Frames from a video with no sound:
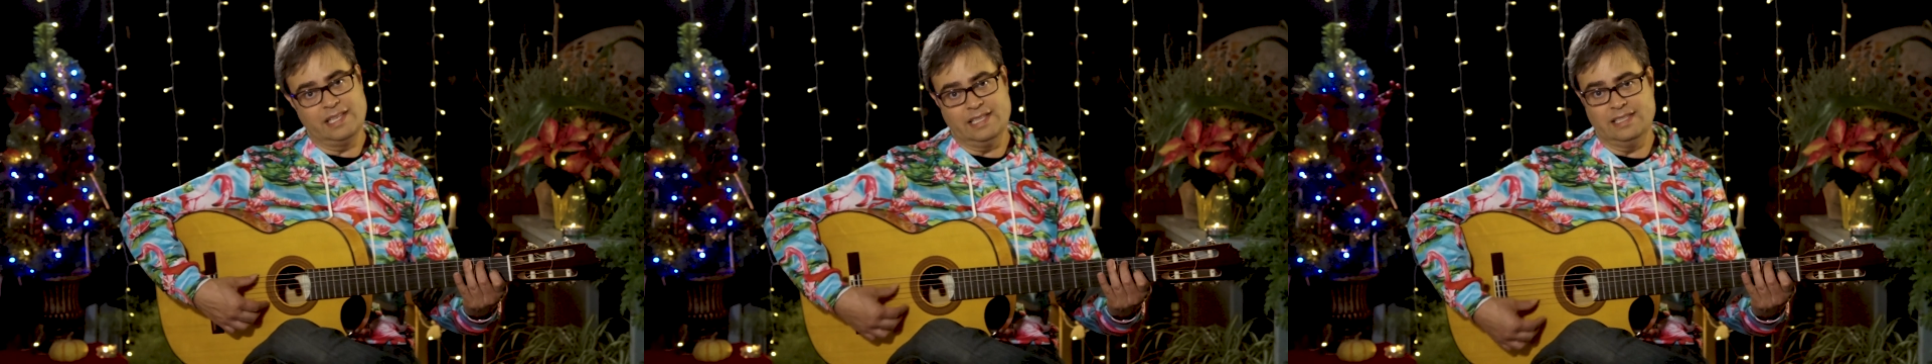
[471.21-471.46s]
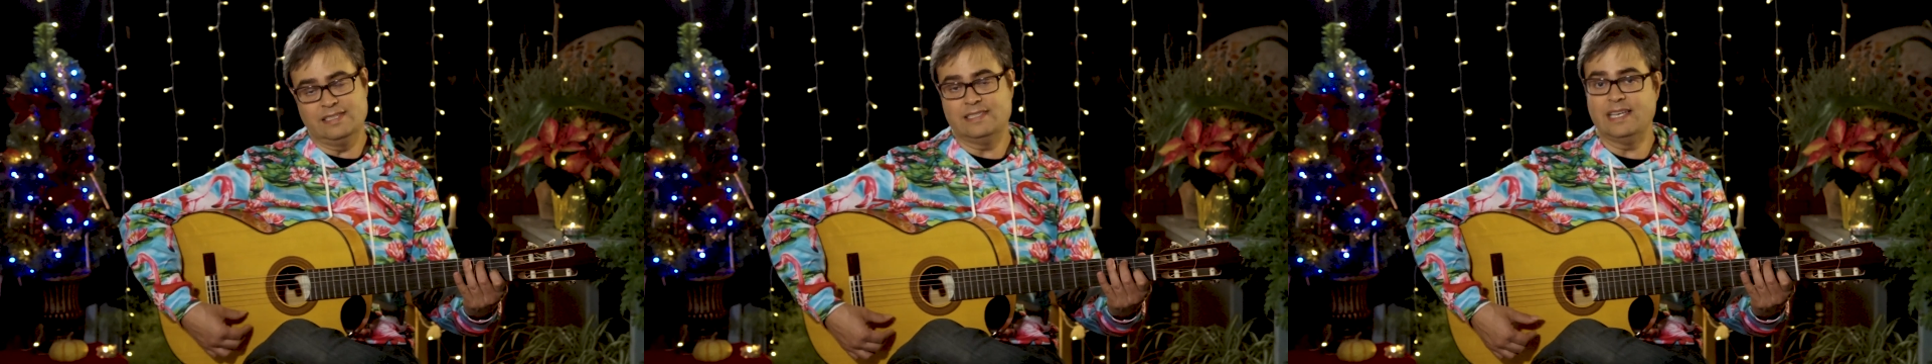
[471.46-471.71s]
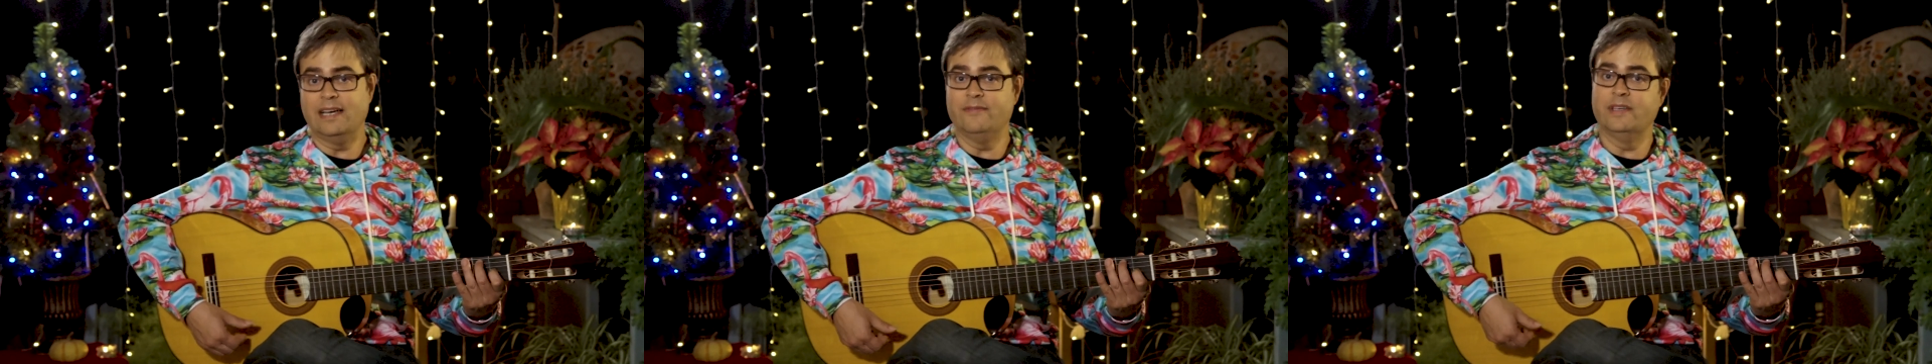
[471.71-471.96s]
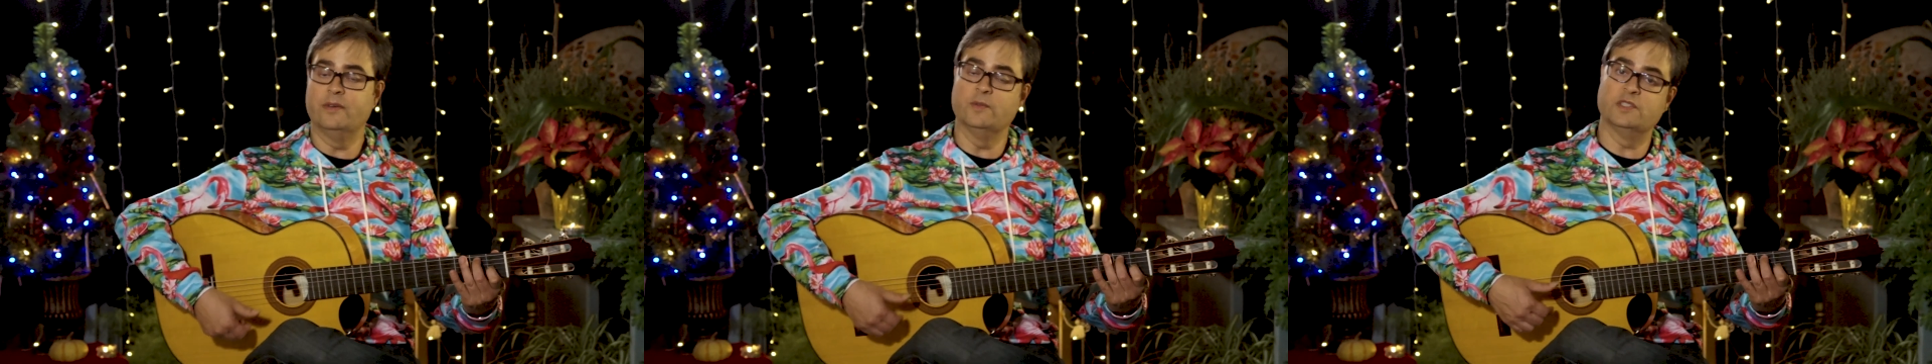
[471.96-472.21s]

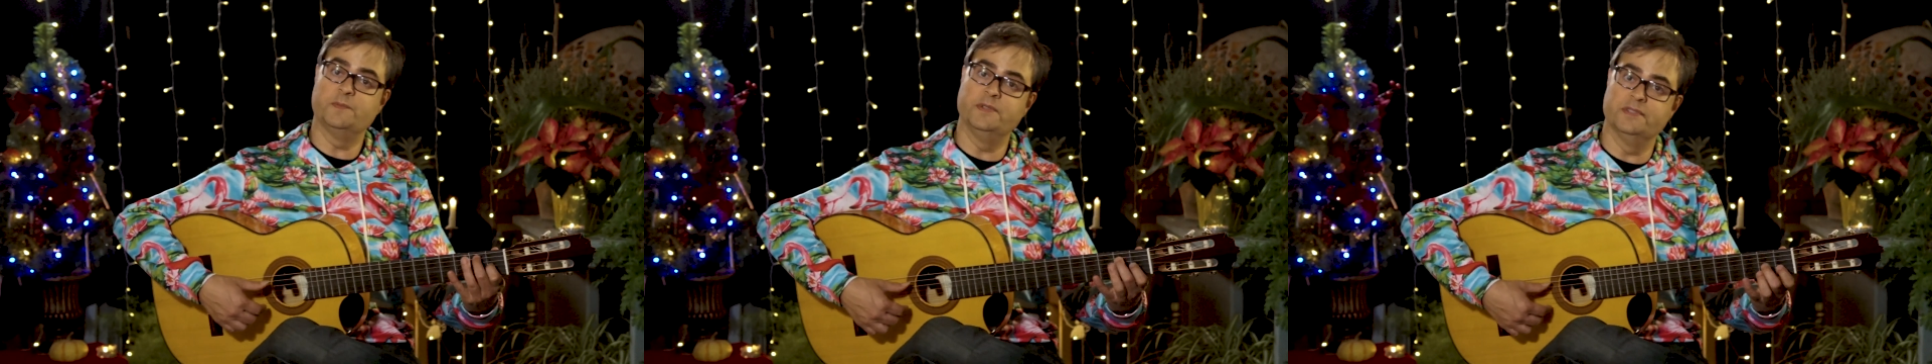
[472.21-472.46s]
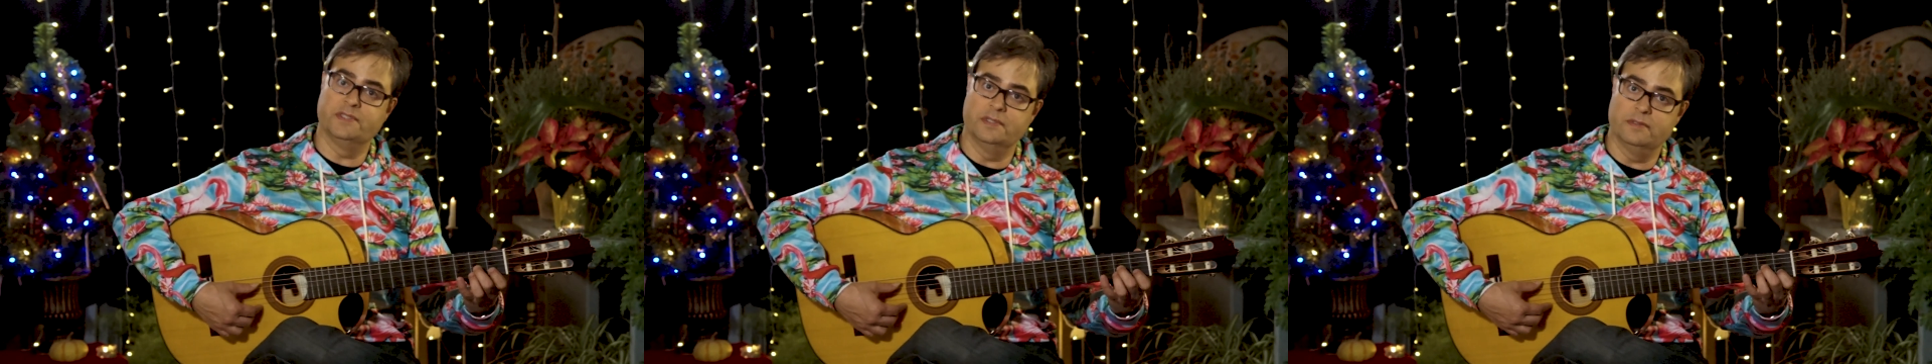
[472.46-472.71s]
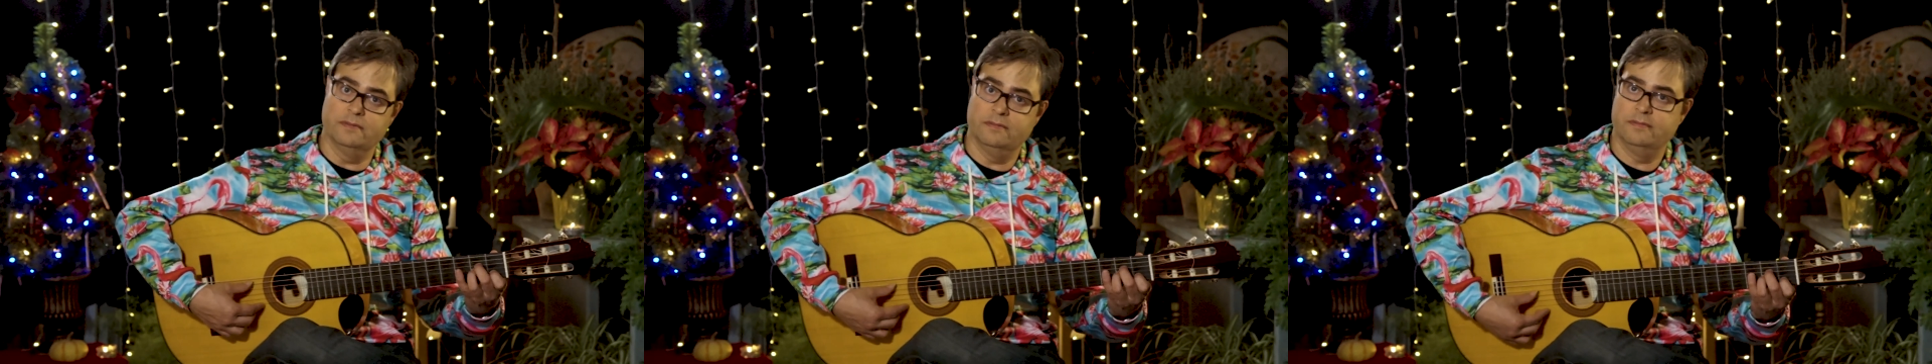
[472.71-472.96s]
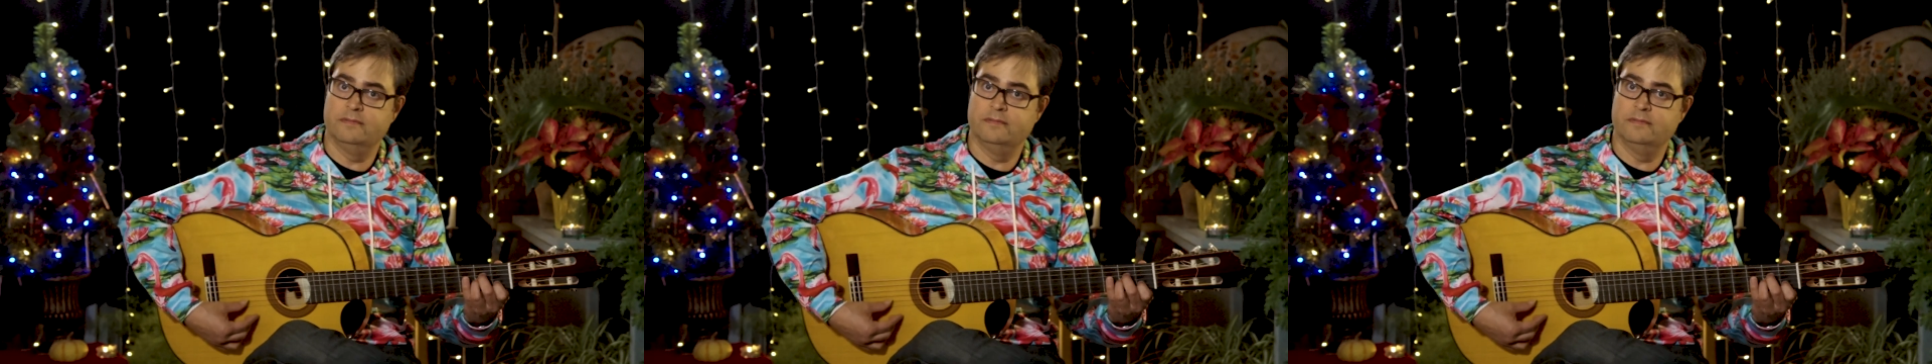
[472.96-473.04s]
E7, which pulls you